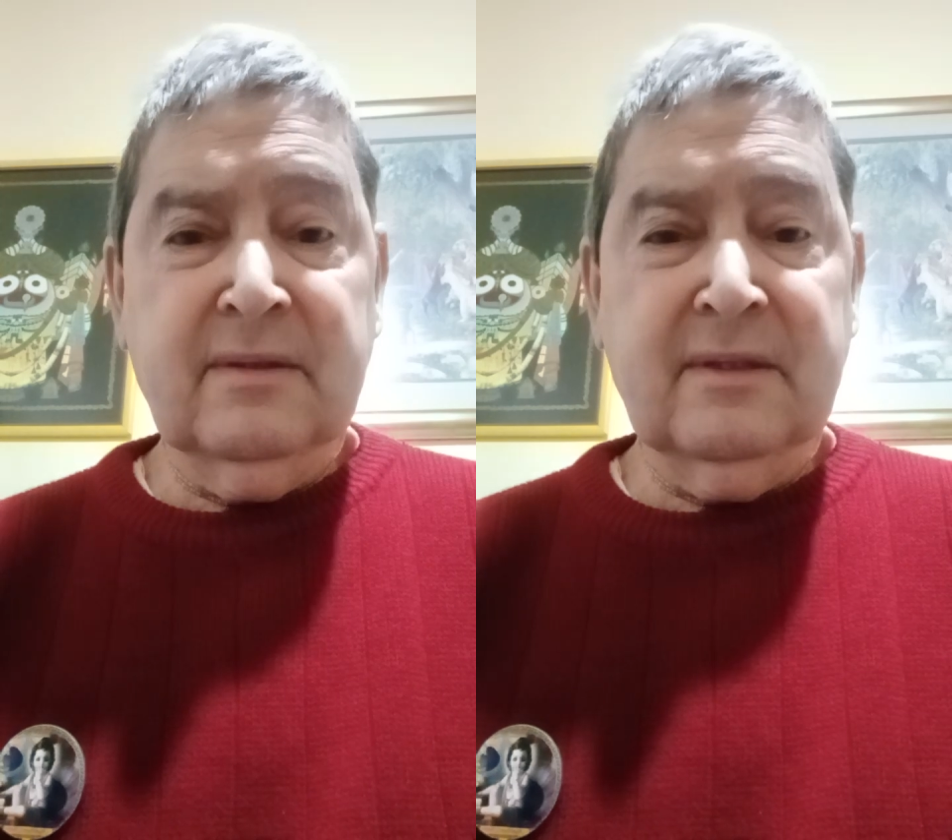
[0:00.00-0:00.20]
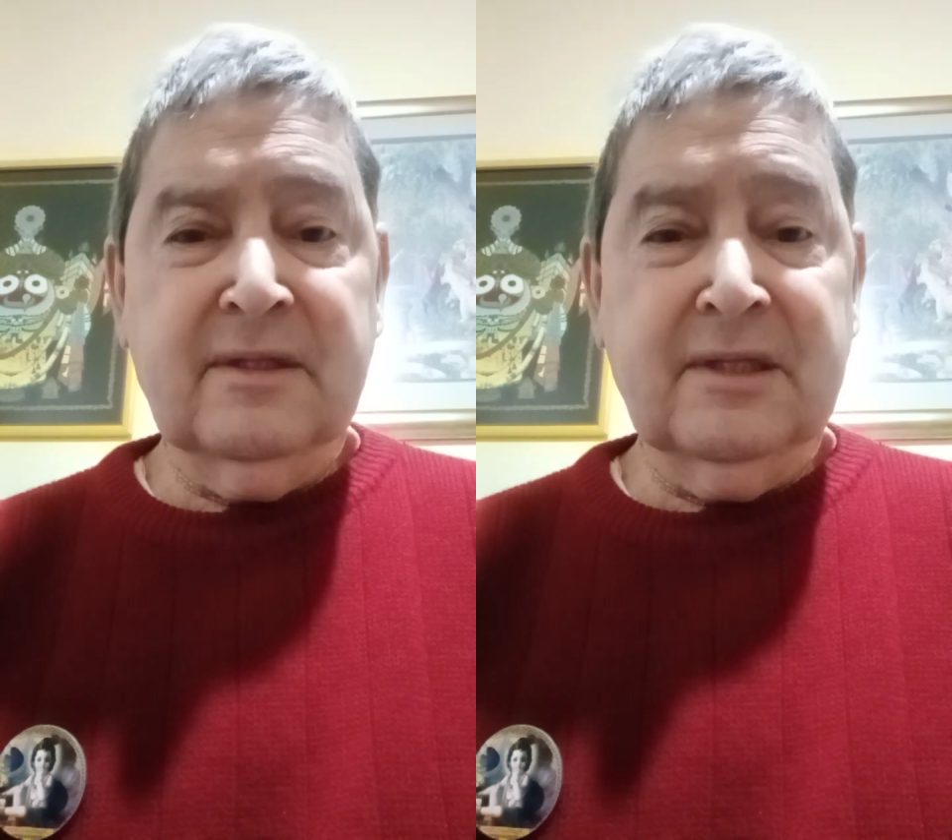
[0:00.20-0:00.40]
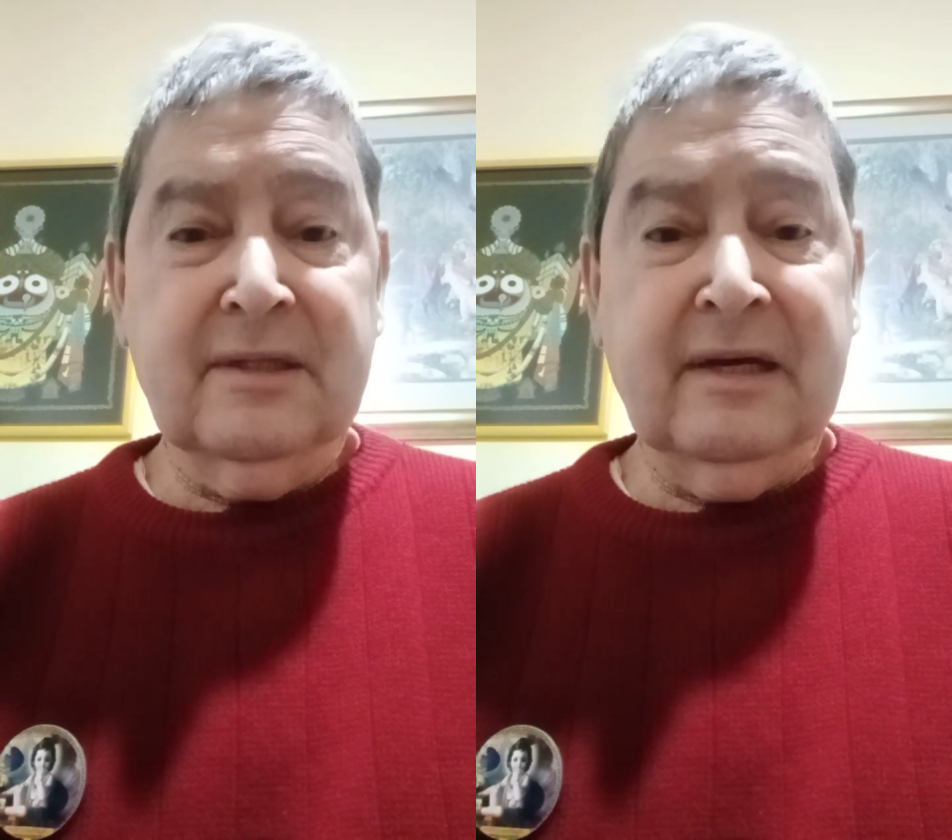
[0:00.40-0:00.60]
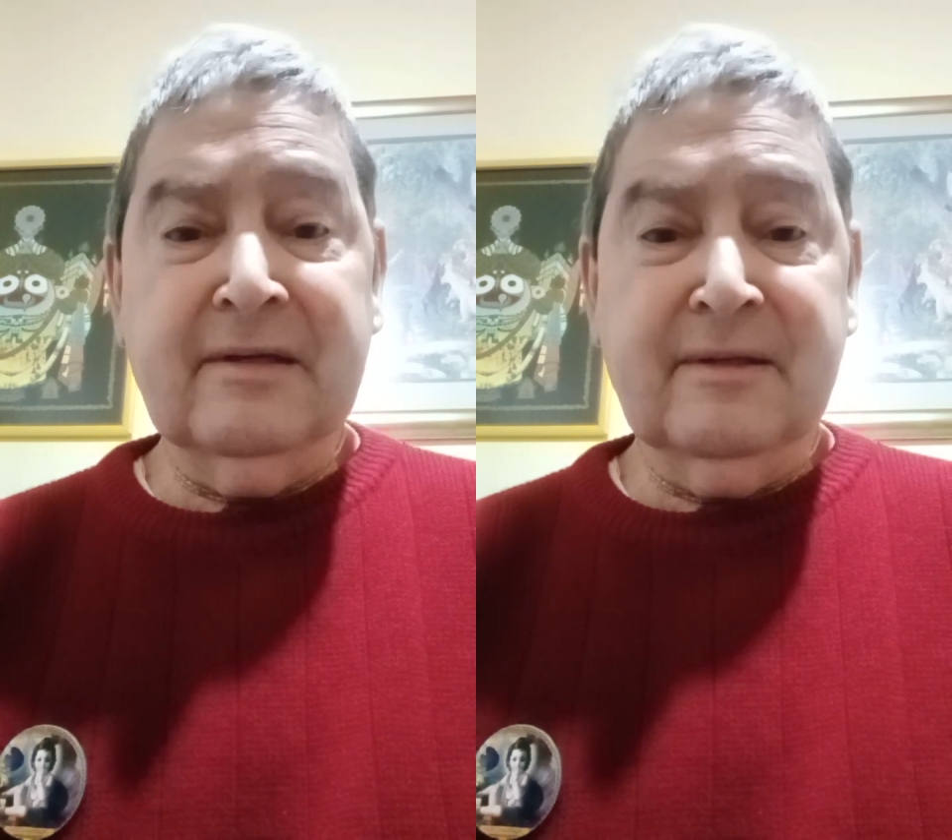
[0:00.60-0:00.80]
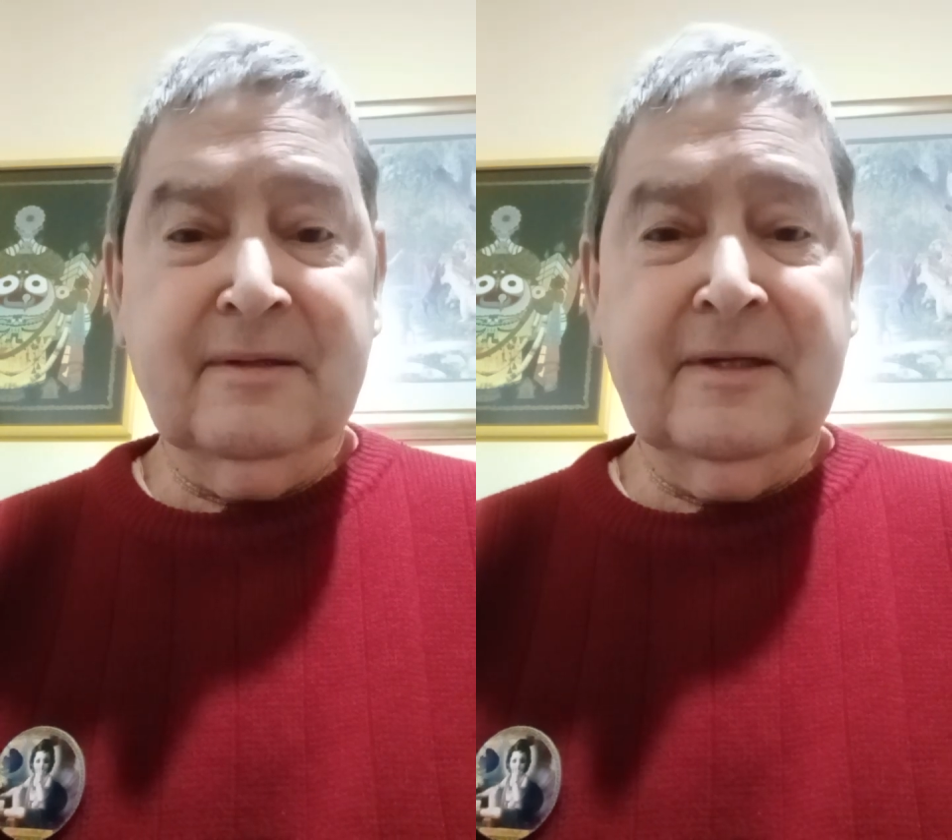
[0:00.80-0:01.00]
This is the
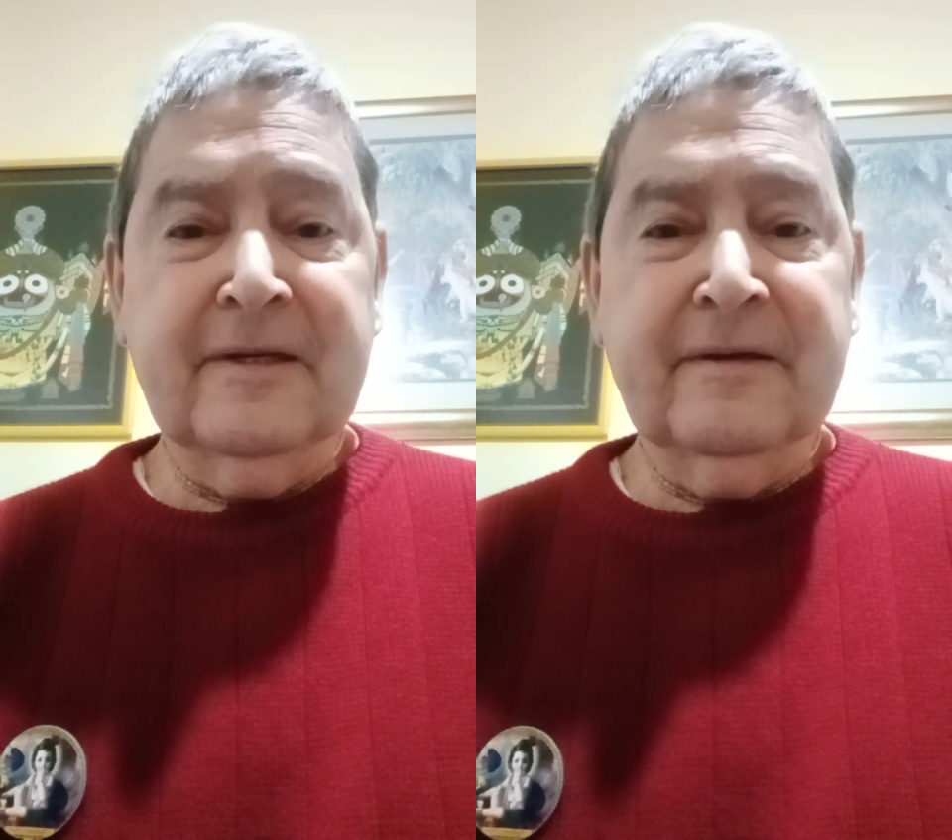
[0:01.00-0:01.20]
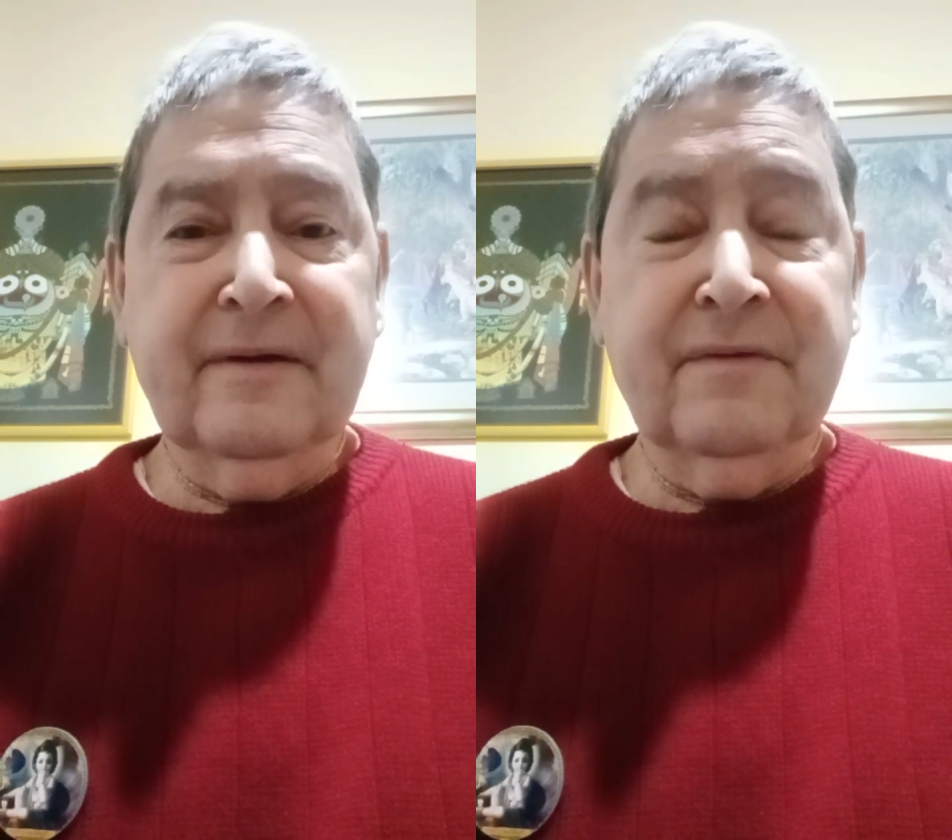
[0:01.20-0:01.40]
test. Yeah?